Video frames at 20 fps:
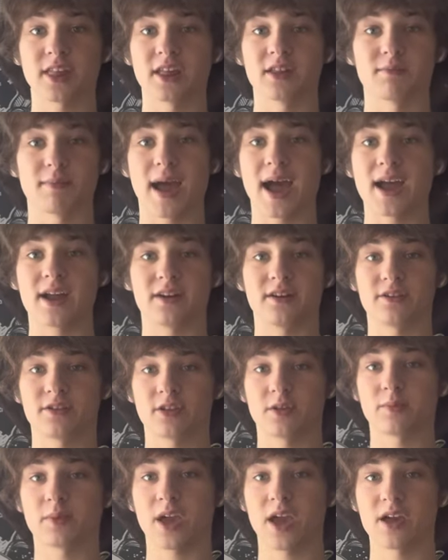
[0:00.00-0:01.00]
as bad in
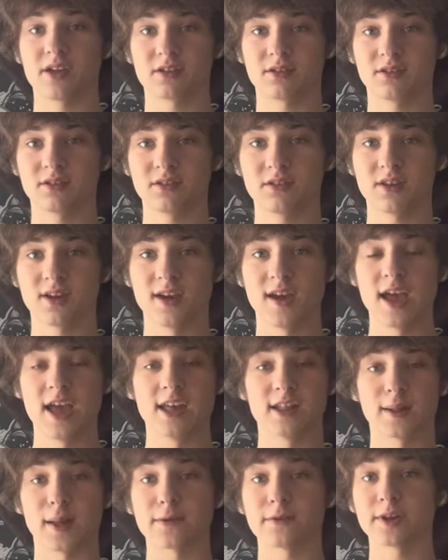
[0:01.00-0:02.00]
some cases,
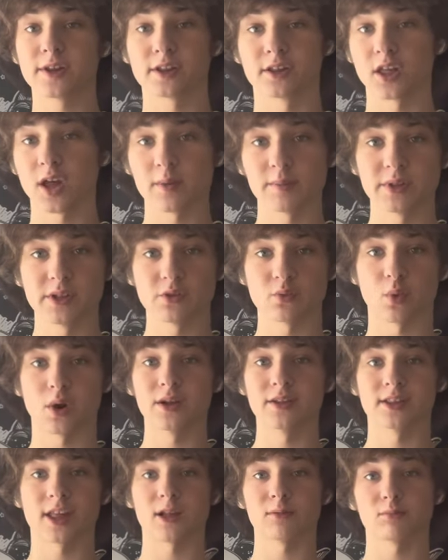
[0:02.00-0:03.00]
especially in some of these
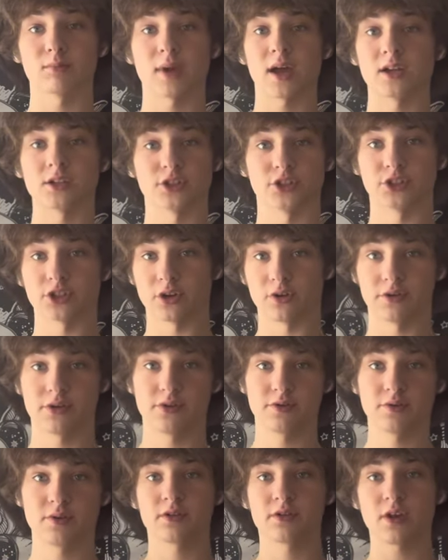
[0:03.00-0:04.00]
ones I'm about to show
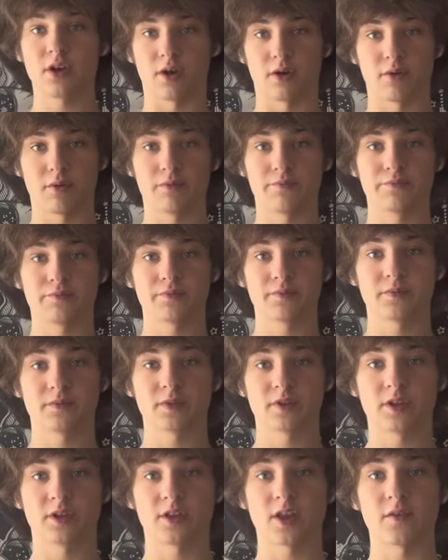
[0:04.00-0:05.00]
you. So,
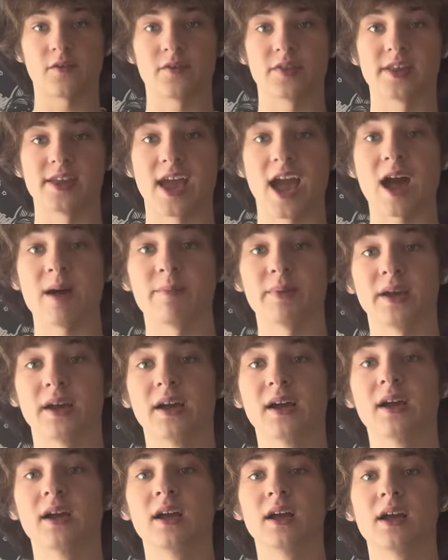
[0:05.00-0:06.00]
enough of the
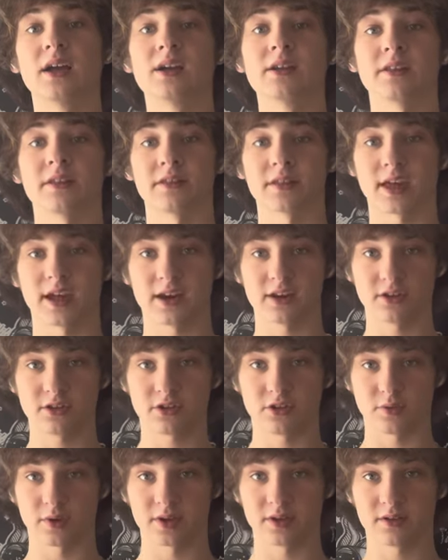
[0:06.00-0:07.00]
yapping, let's get
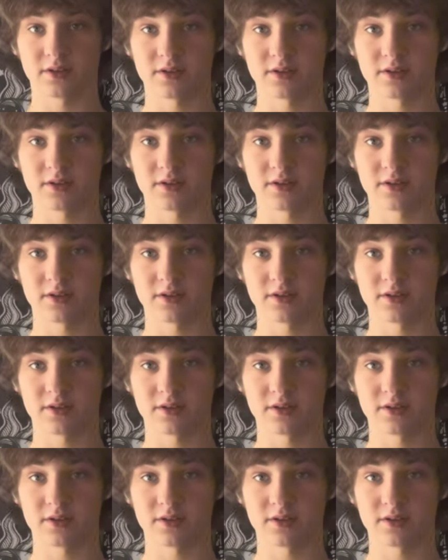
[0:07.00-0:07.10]
into it.